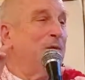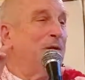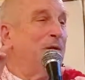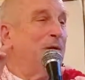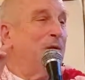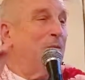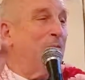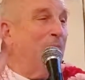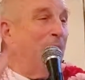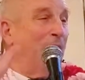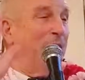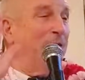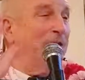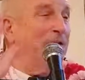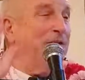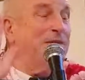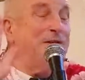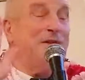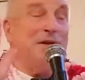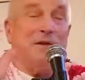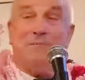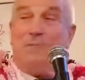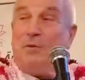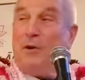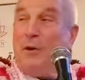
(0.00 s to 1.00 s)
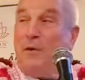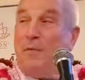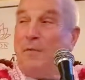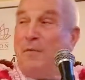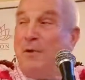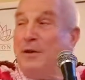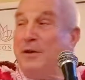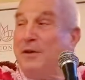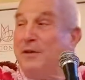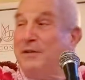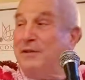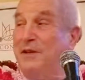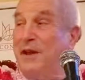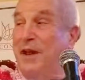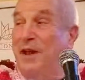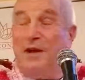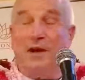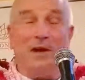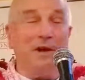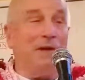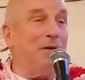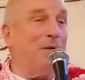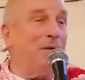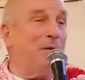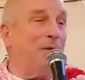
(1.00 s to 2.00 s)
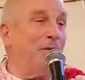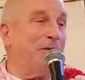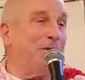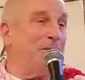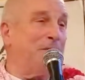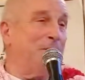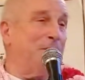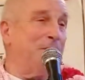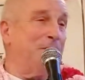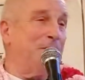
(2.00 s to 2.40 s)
One is that Prabhupada is not alone.